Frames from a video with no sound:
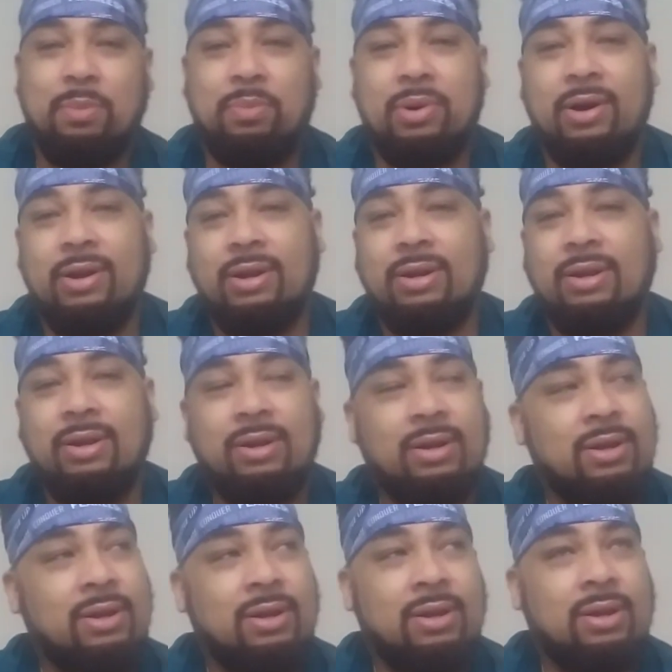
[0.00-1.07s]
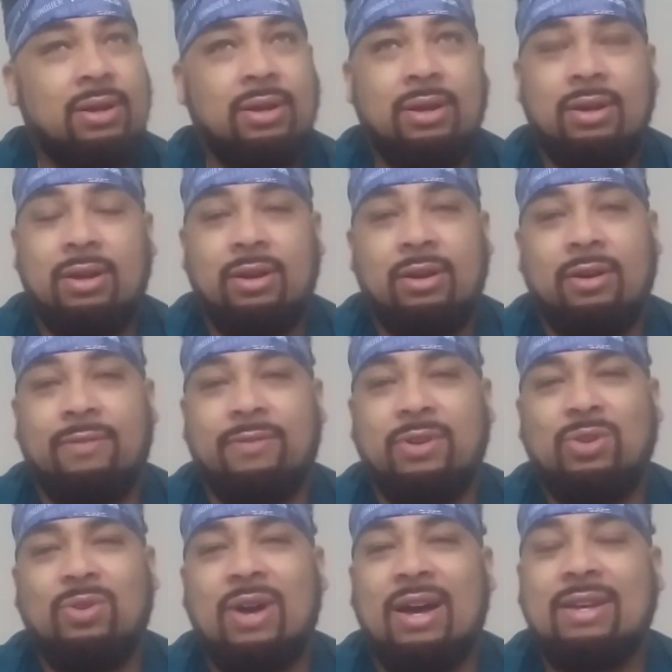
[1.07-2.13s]
But for
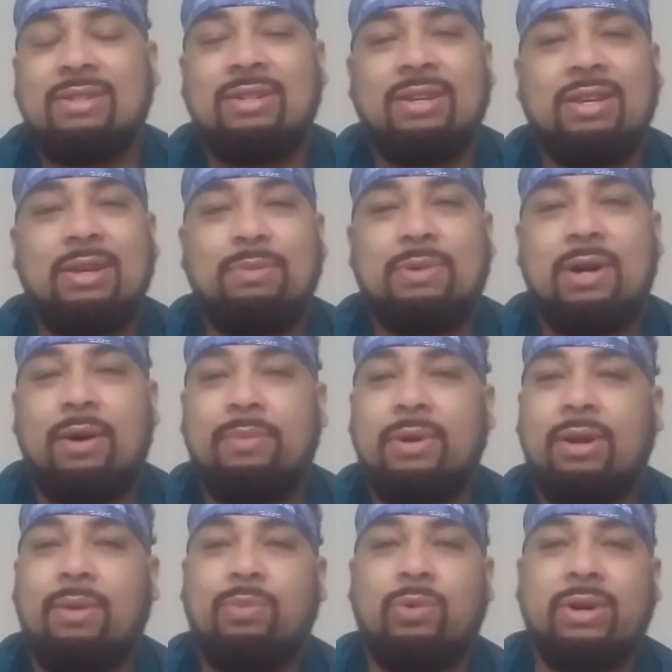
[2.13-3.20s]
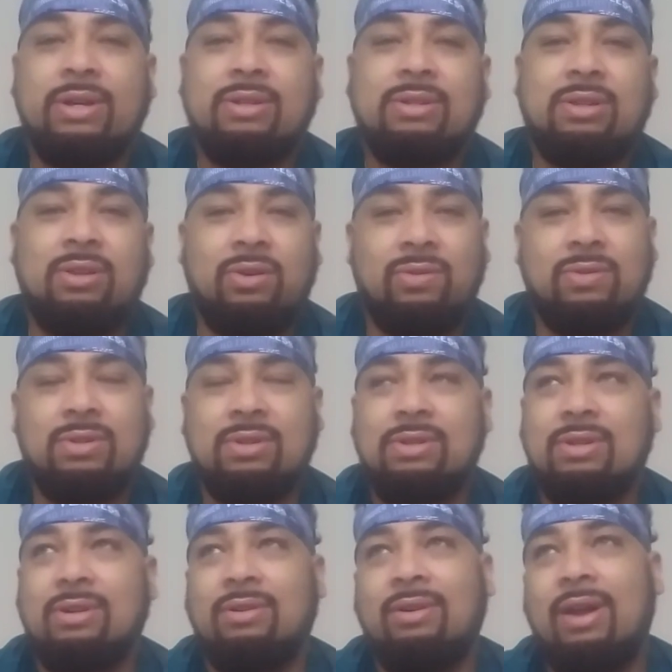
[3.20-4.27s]
you guys to keep coming up with
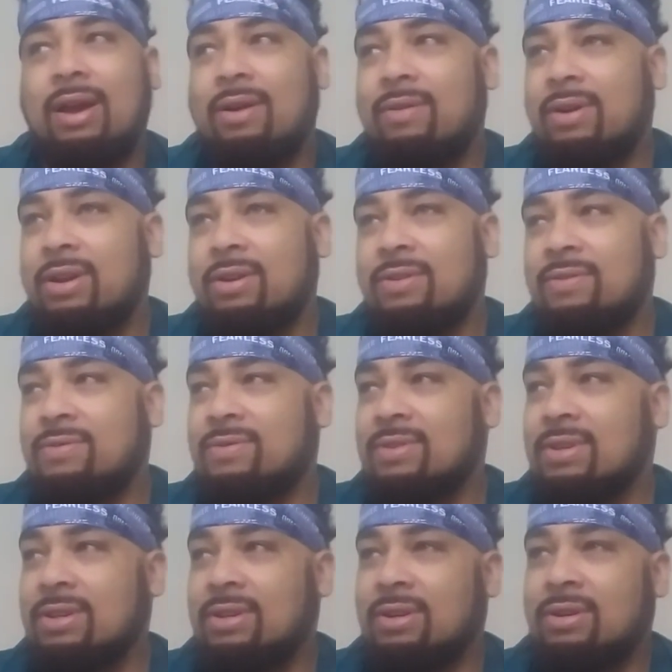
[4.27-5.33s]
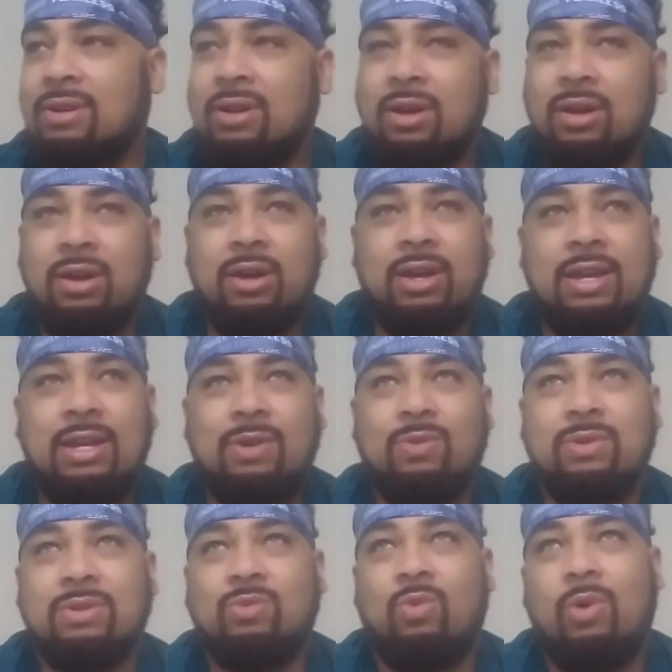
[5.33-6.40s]
excuses and narratives and he
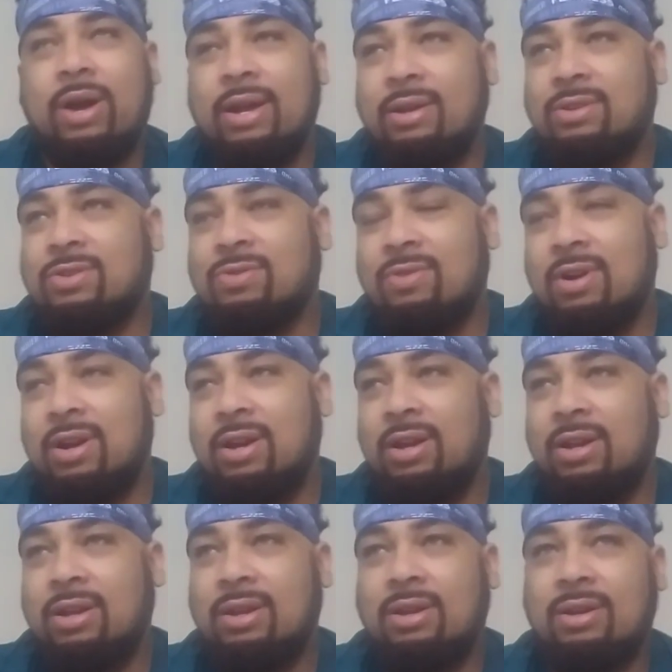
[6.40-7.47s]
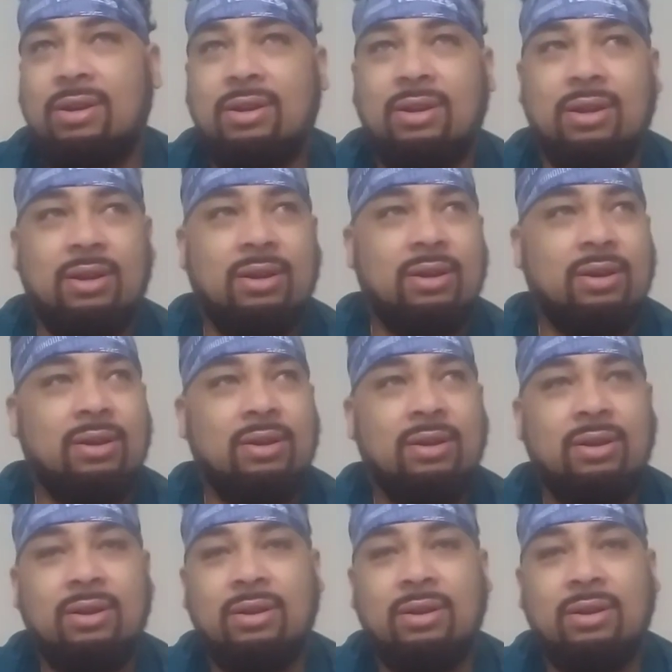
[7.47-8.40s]
was weight drained, and